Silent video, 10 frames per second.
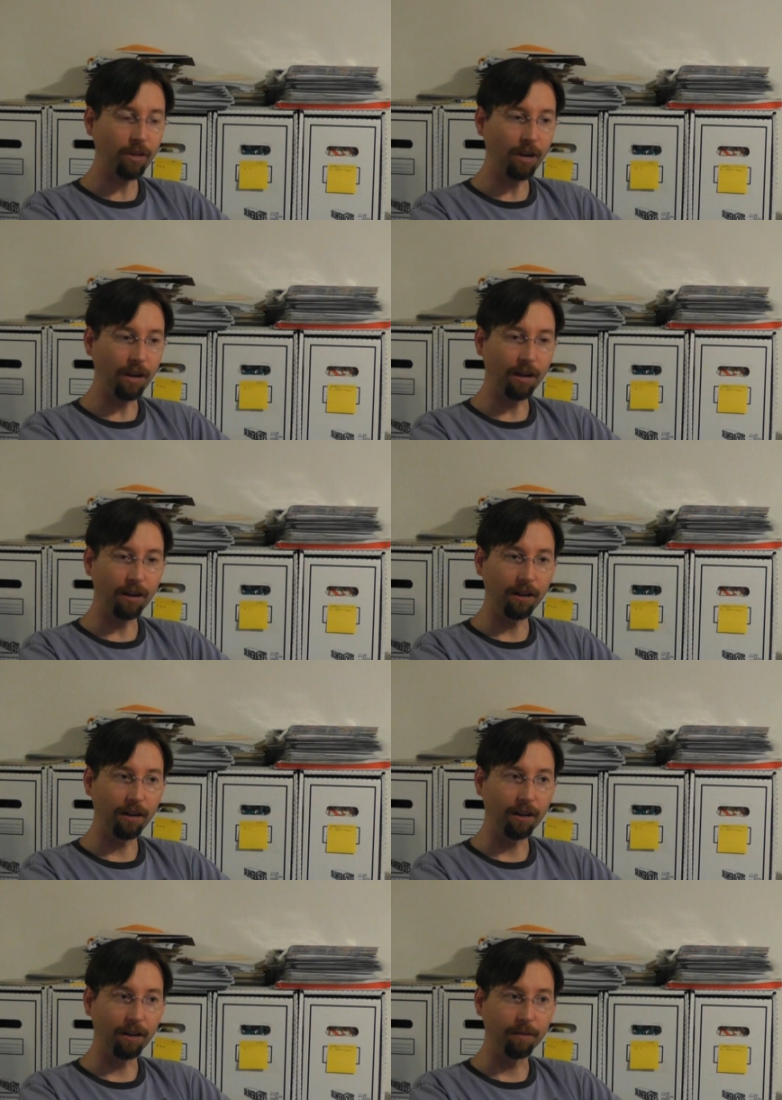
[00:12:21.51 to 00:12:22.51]

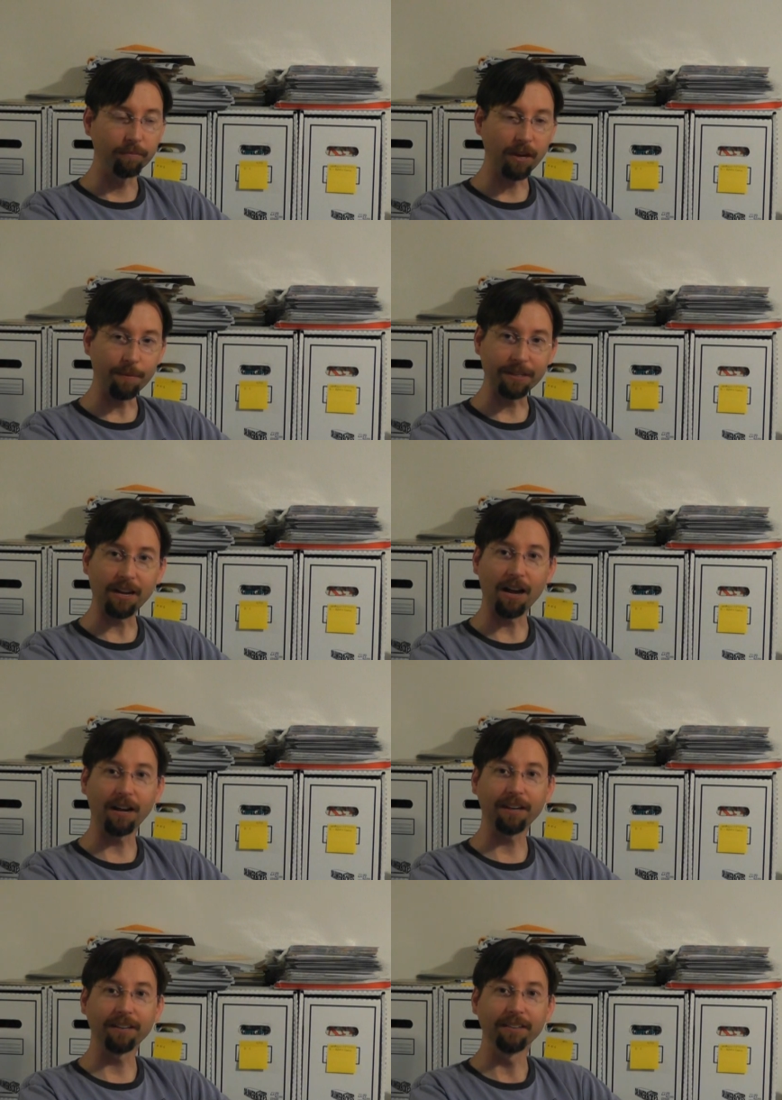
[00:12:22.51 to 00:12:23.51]
uh, comic
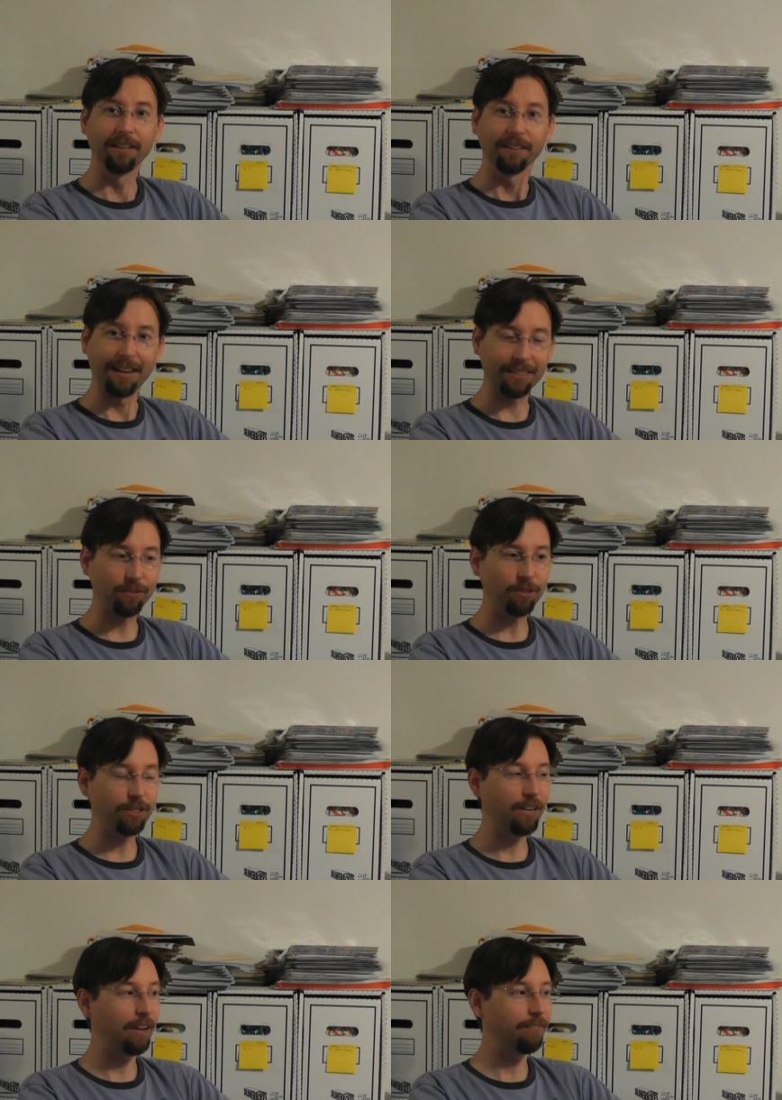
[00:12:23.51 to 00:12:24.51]
talk and that sort of
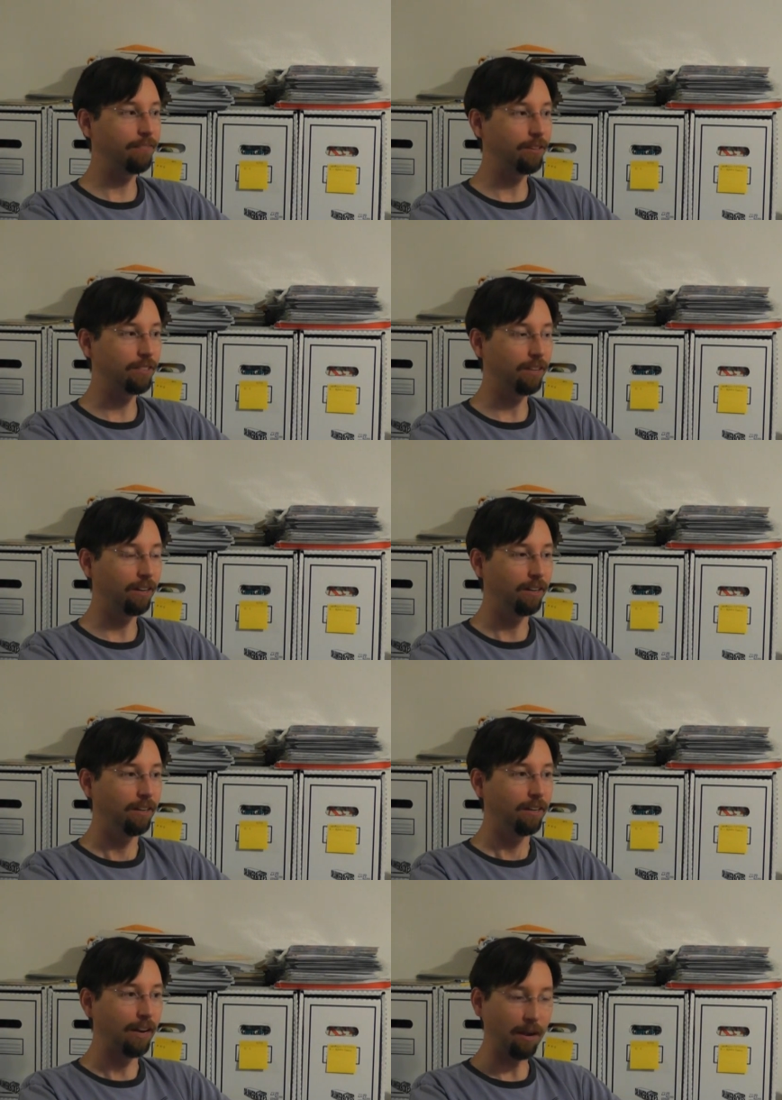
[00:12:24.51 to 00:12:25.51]
stuff, there's the
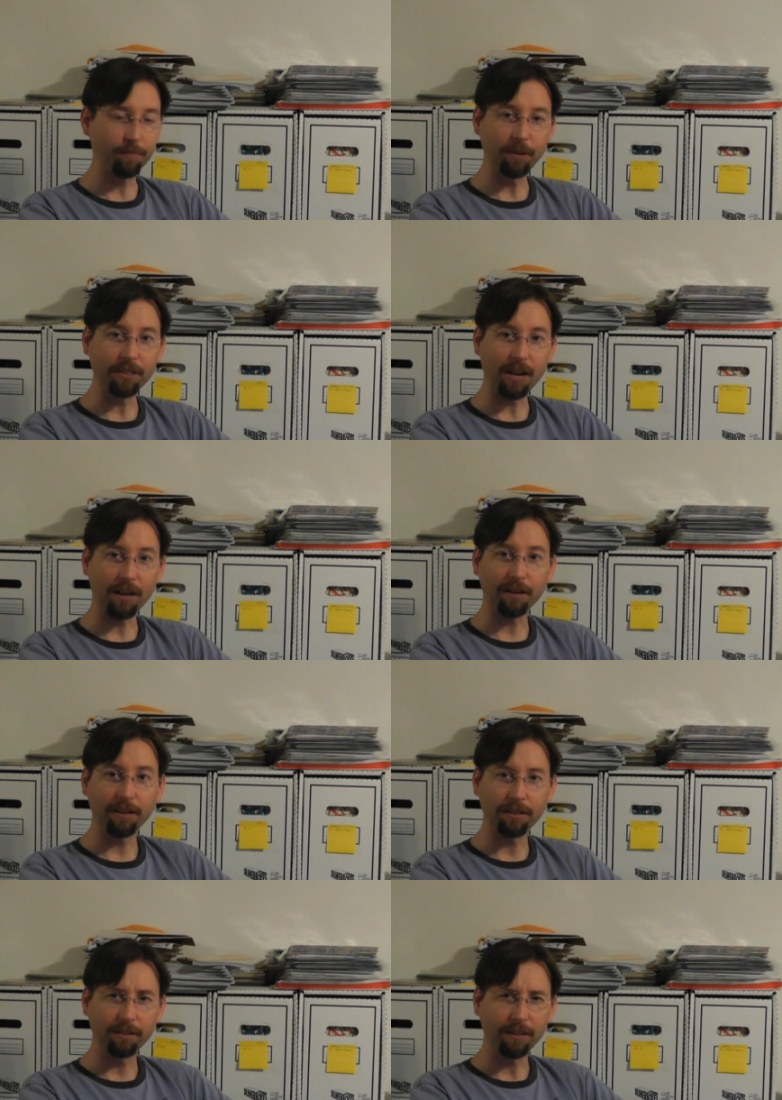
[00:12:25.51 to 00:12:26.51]
comic book talk.
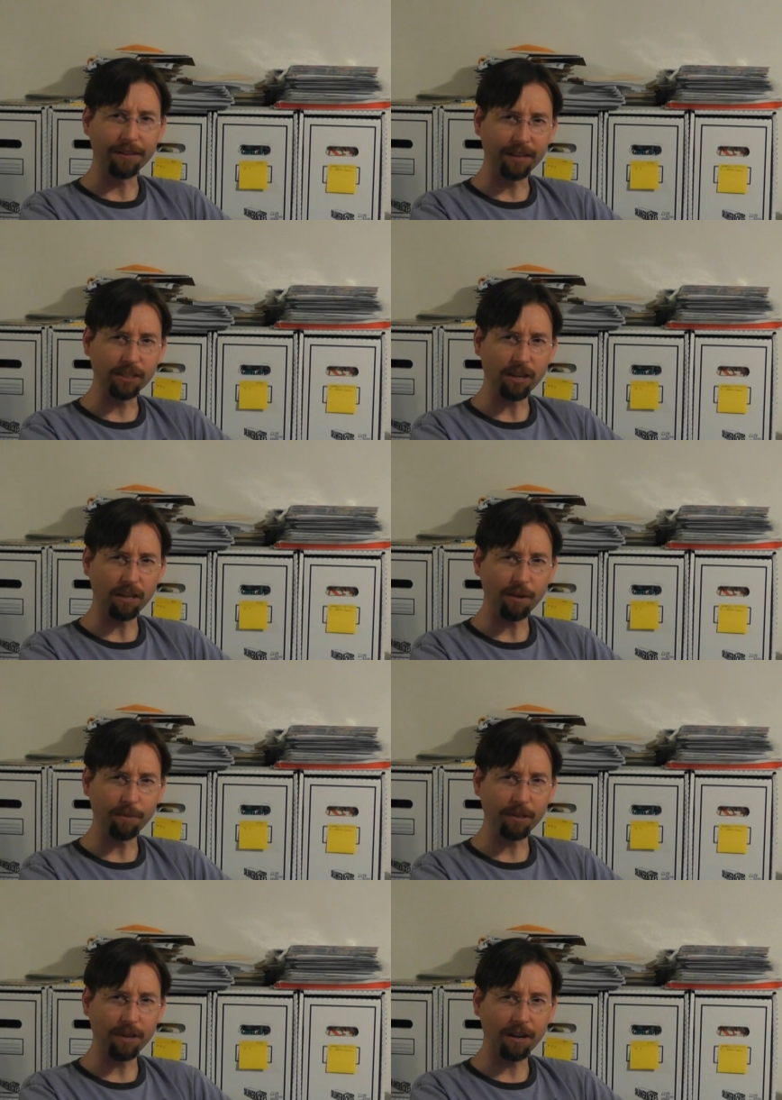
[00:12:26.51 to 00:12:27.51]
I think it's called comic
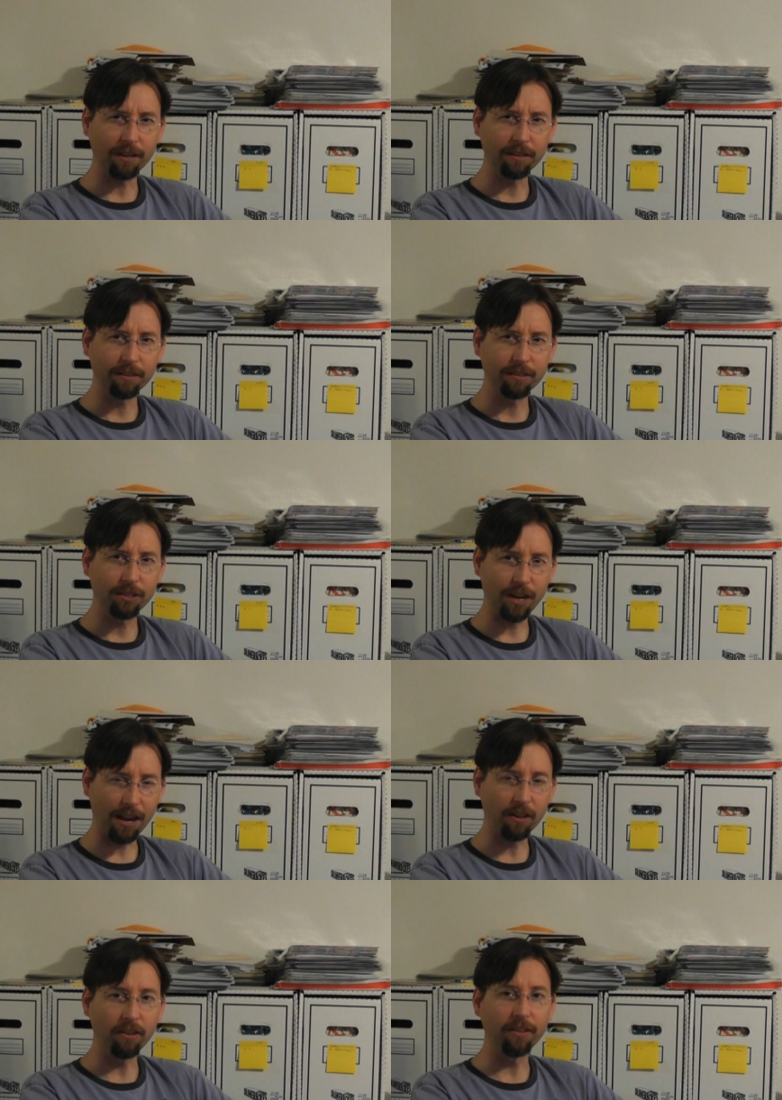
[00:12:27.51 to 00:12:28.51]
book talk
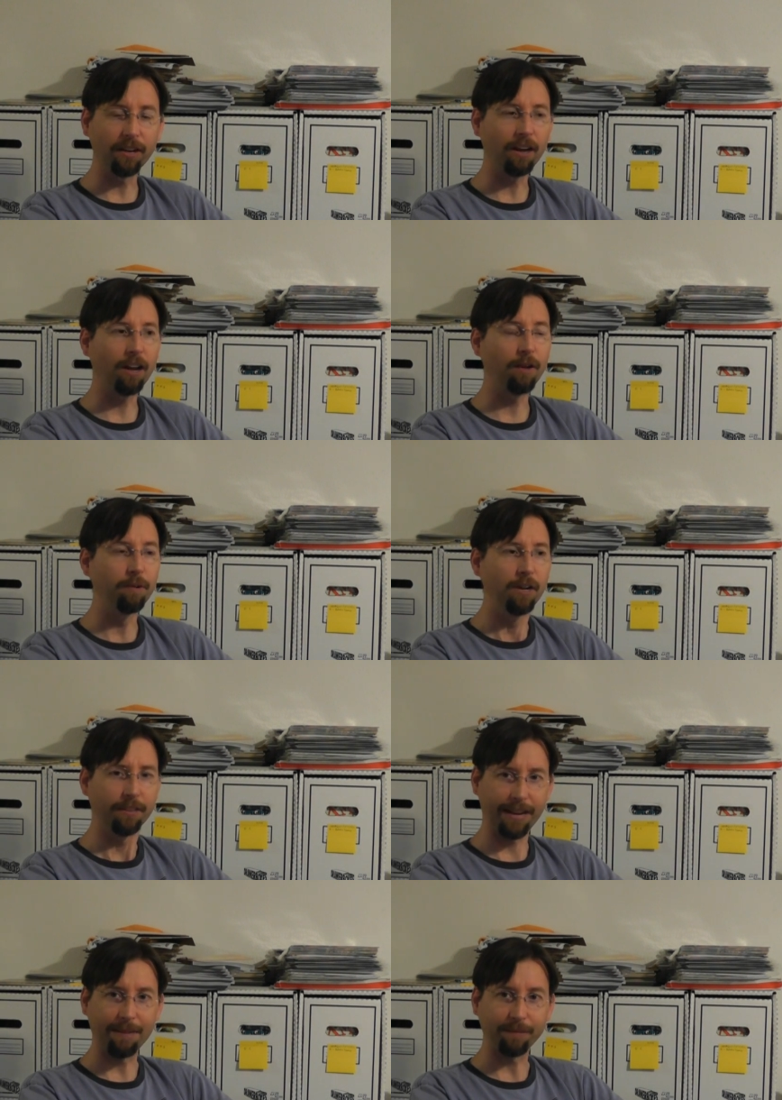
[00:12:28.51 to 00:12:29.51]
channel that um,
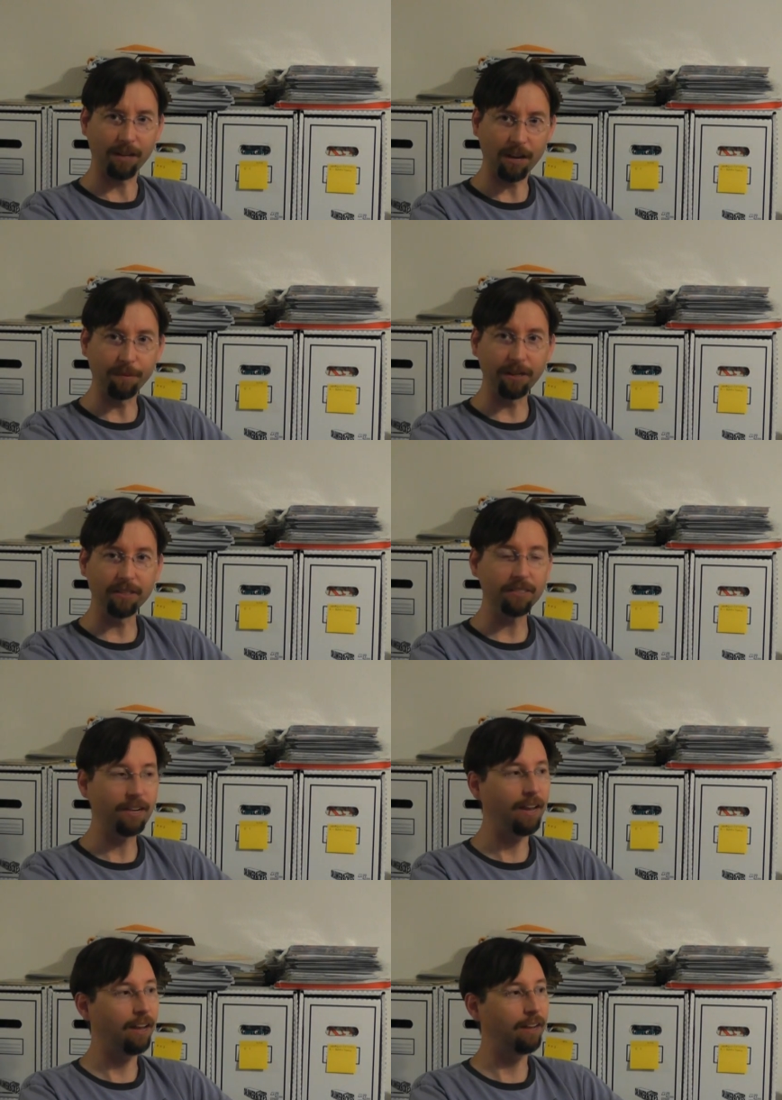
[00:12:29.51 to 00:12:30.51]
the Captain Cummings
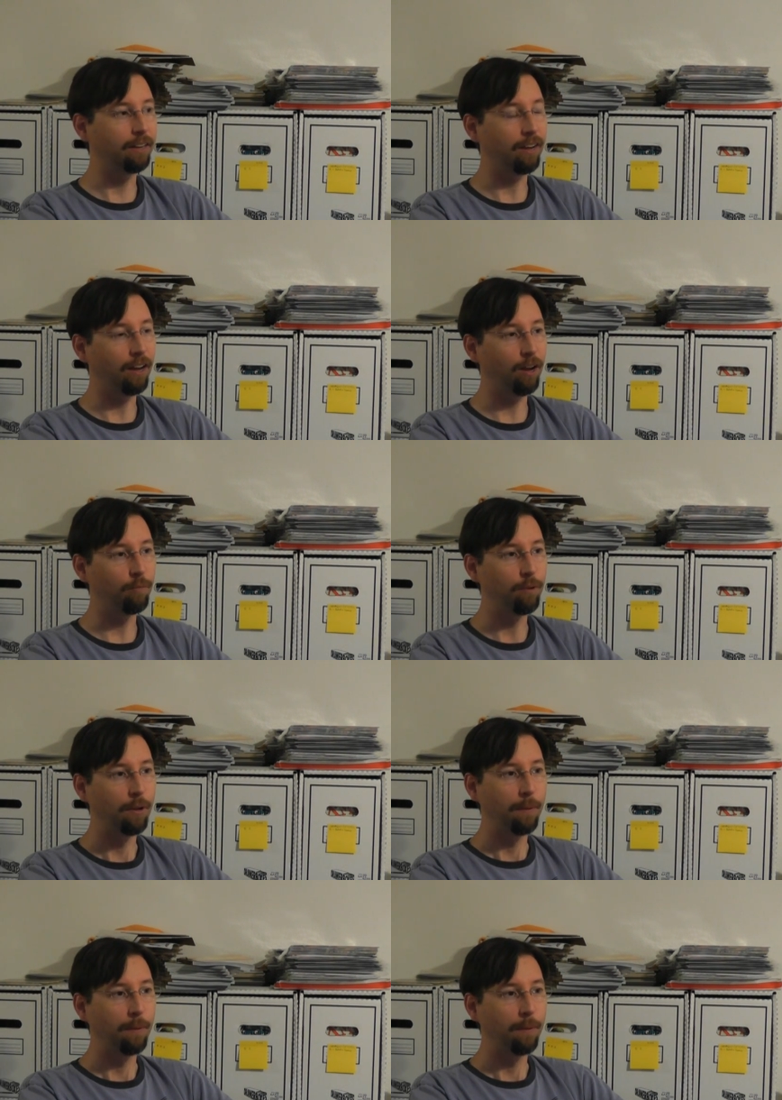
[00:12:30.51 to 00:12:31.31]
and um,